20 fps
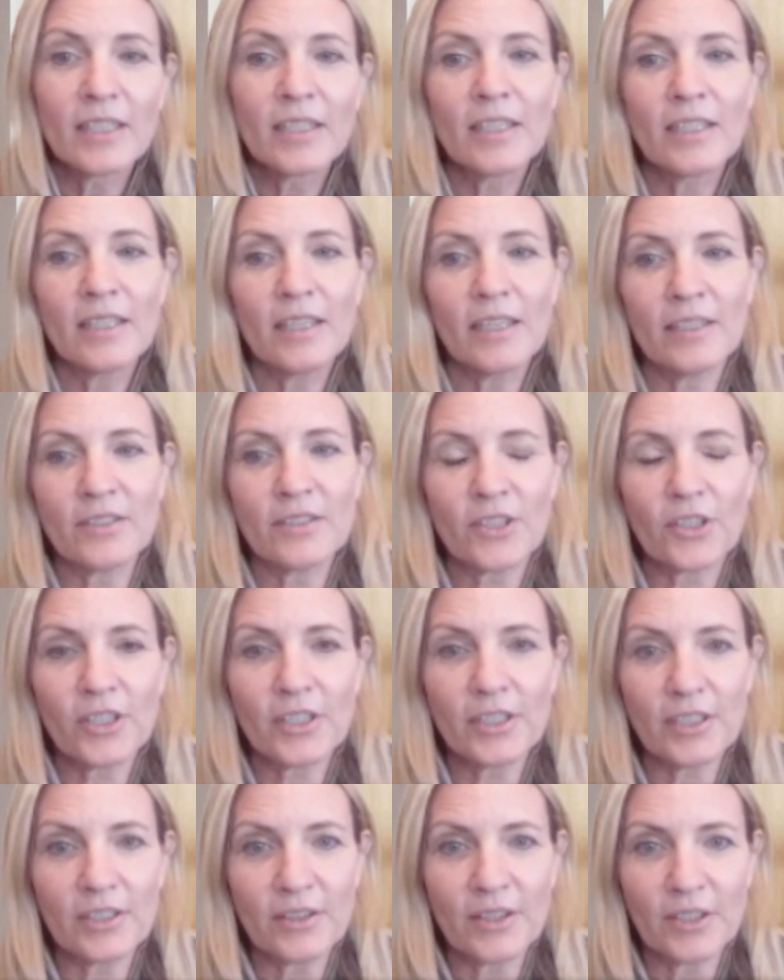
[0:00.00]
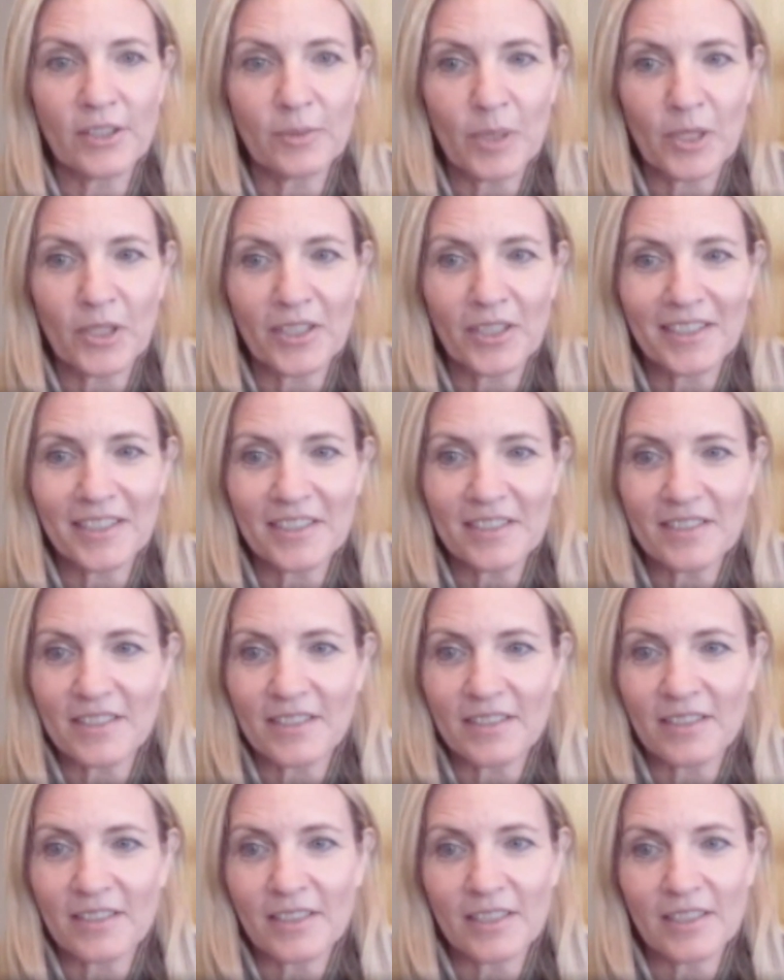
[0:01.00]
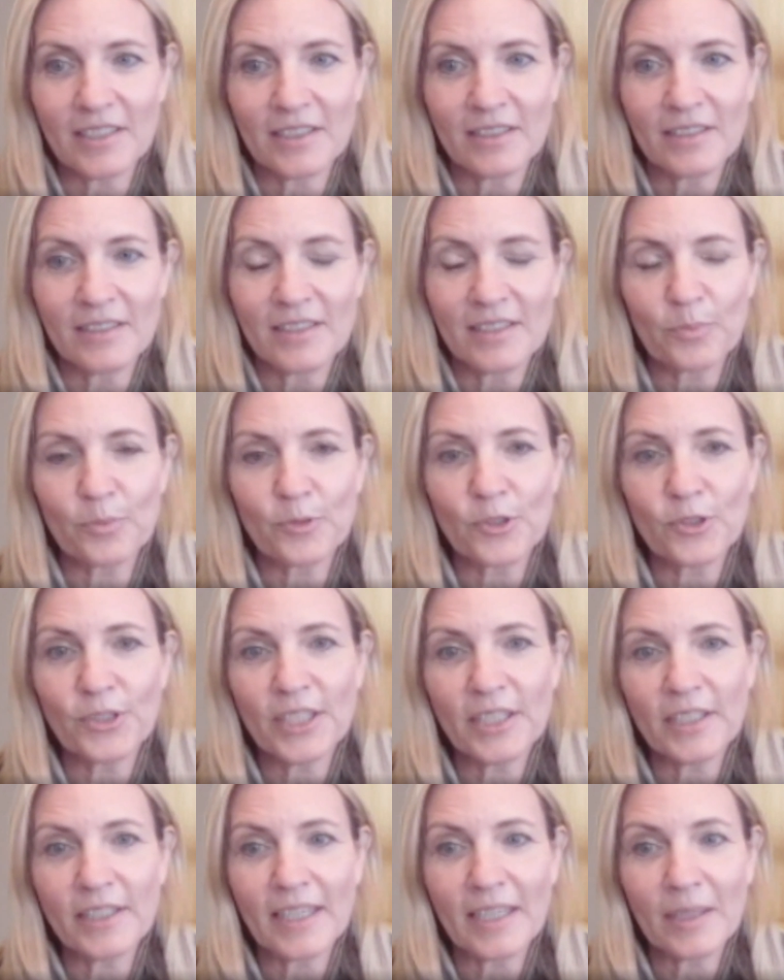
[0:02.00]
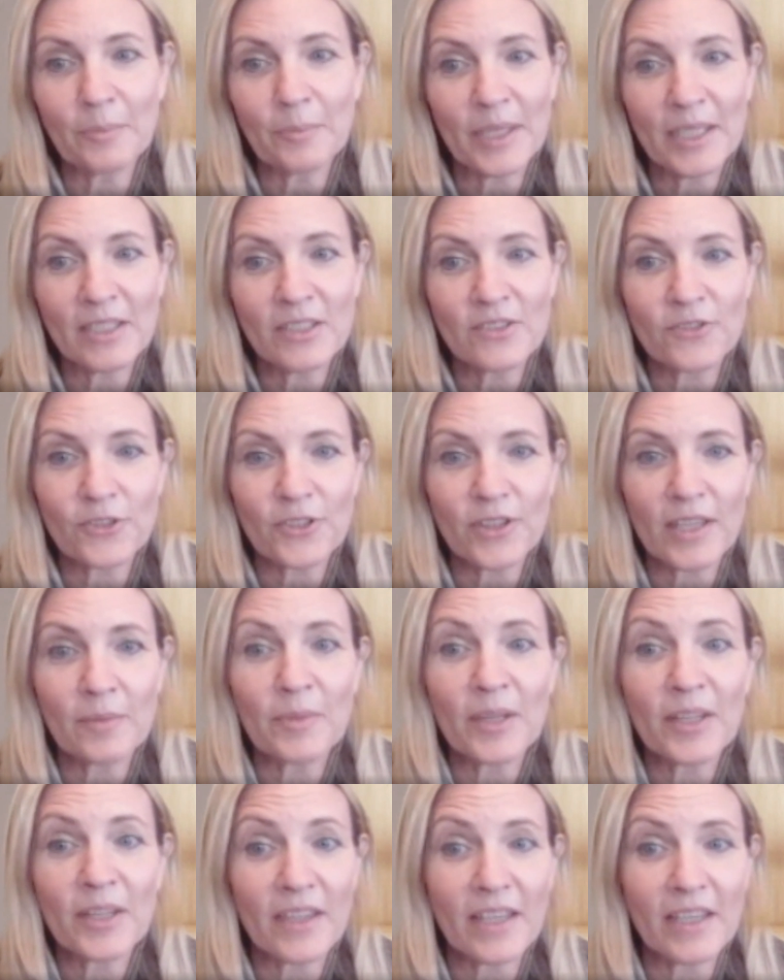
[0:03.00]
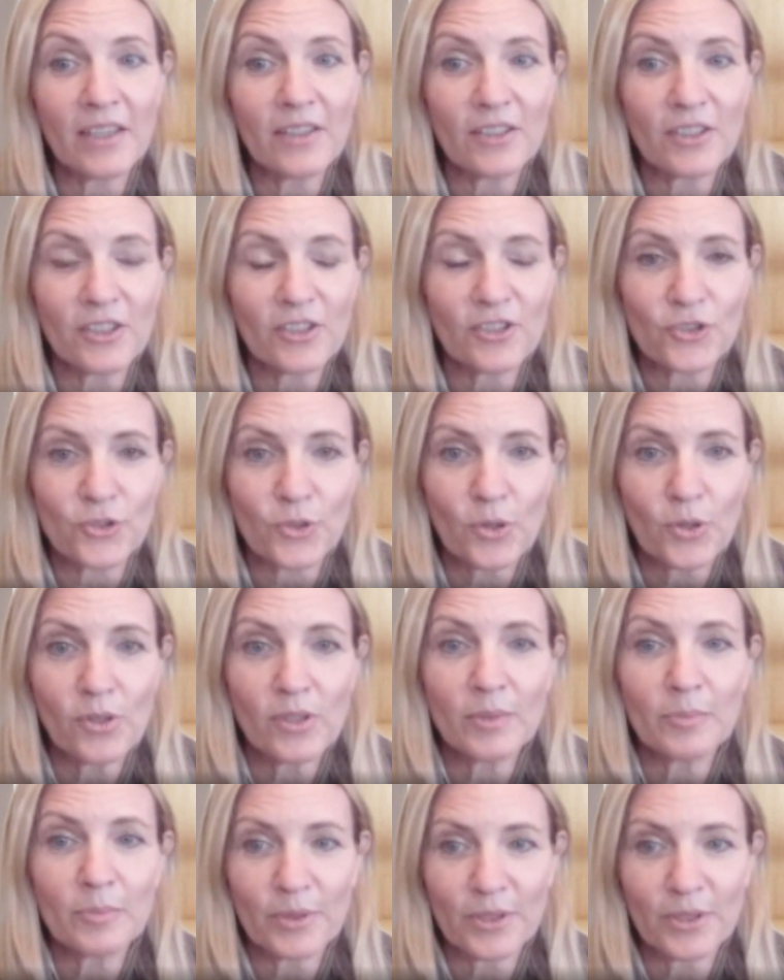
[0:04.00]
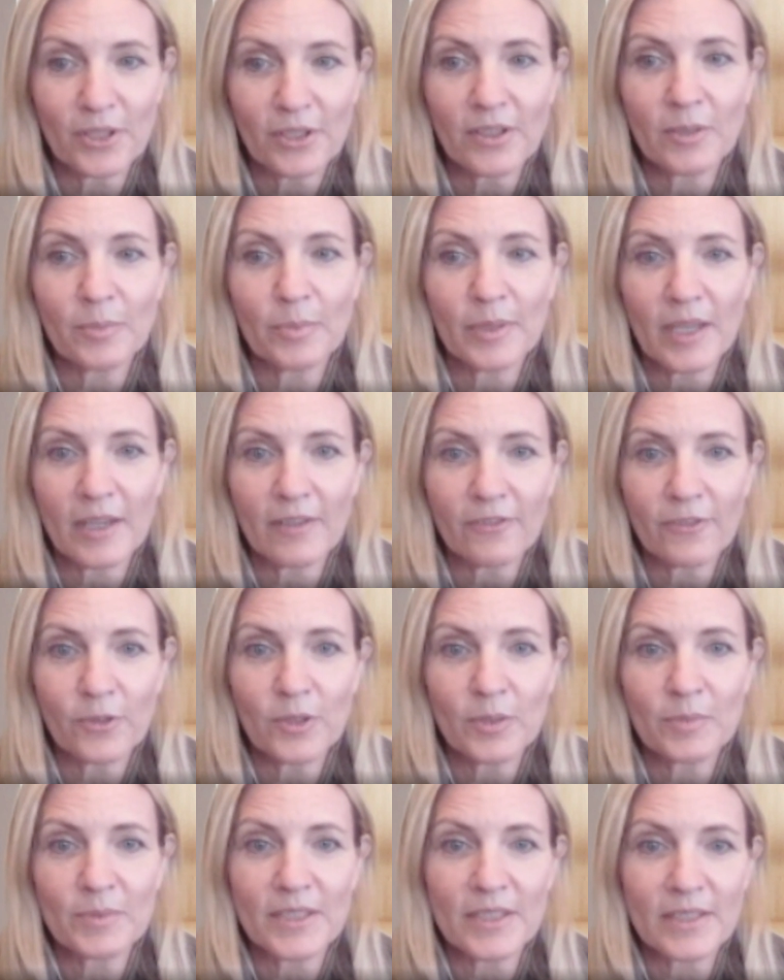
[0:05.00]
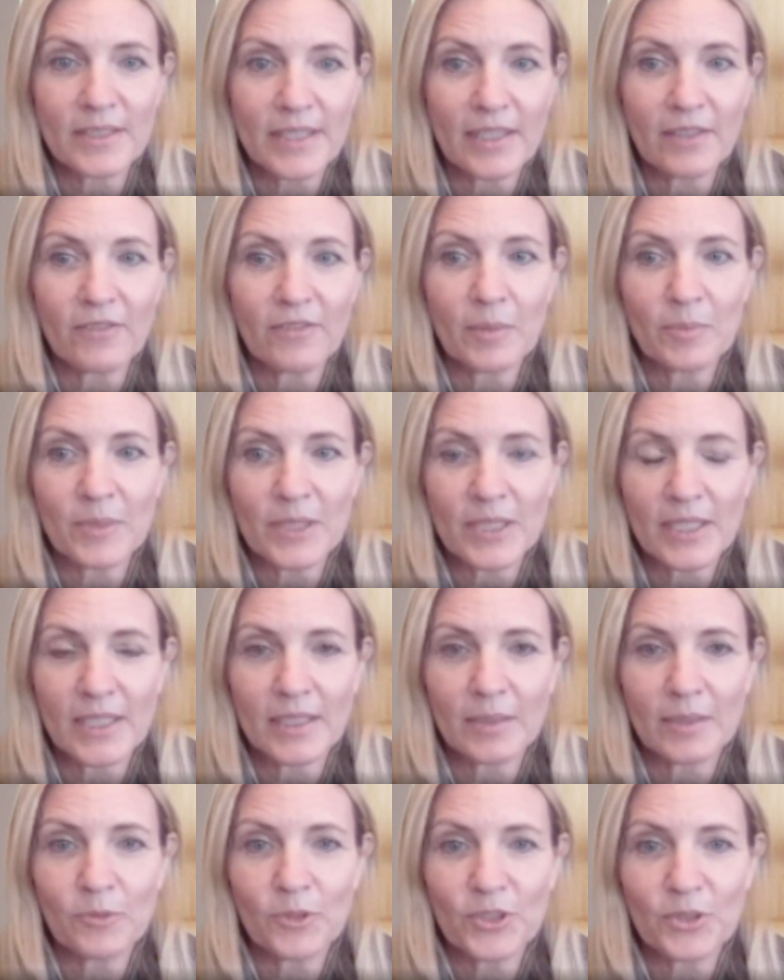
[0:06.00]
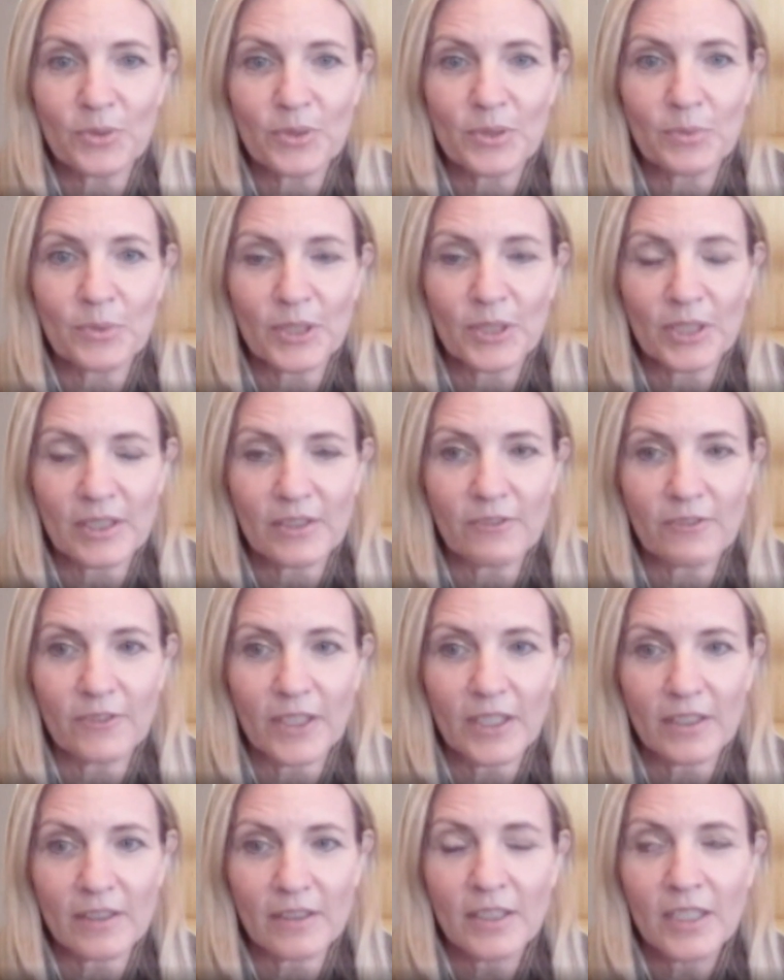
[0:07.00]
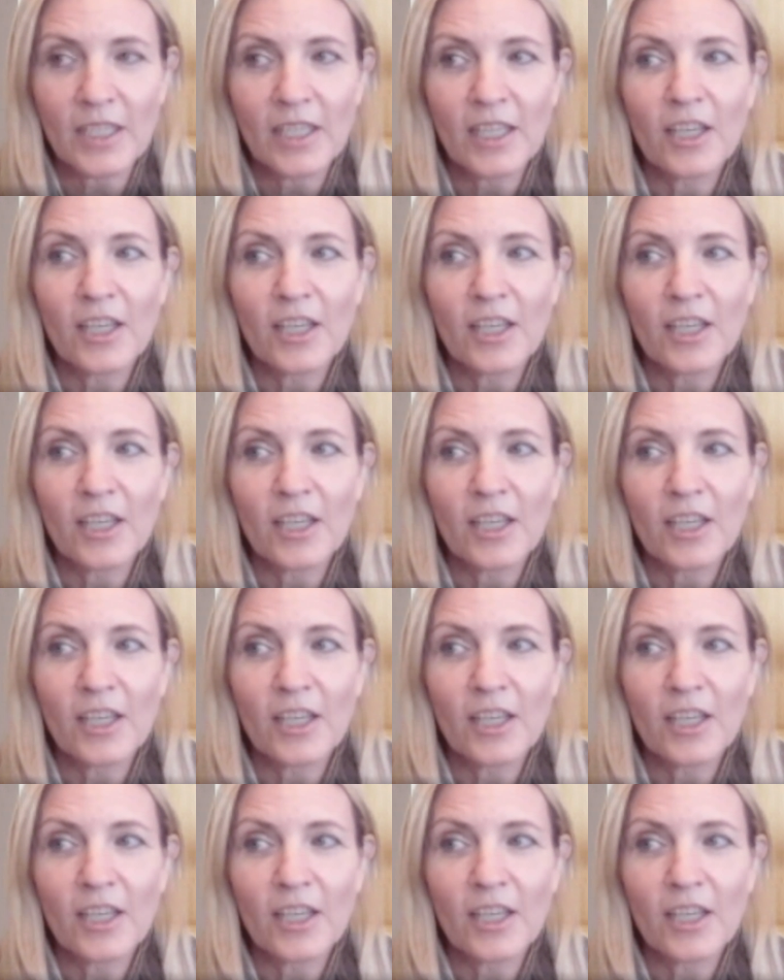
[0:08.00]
and targeted their markets and did creative campaigns for them that they could control and put on their platforms to save them time, which was really fun.